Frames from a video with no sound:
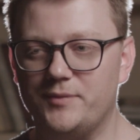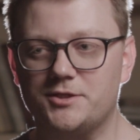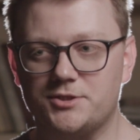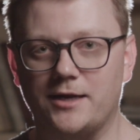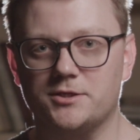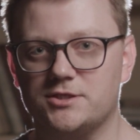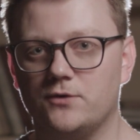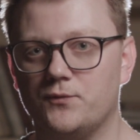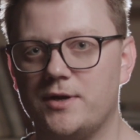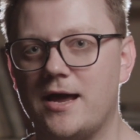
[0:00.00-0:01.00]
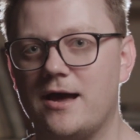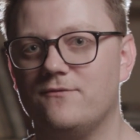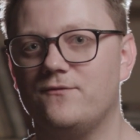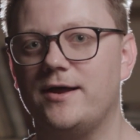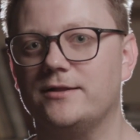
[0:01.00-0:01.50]
big challenge that we
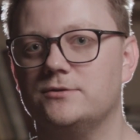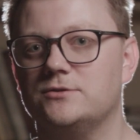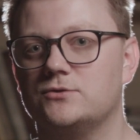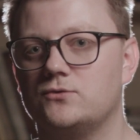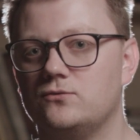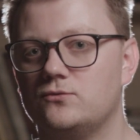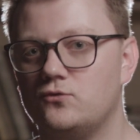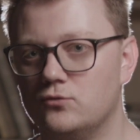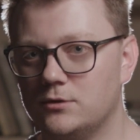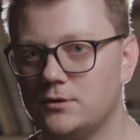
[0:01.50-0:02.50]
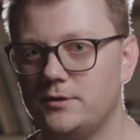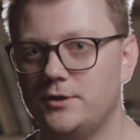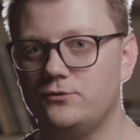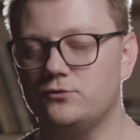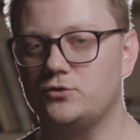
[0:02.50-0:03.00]
have at the school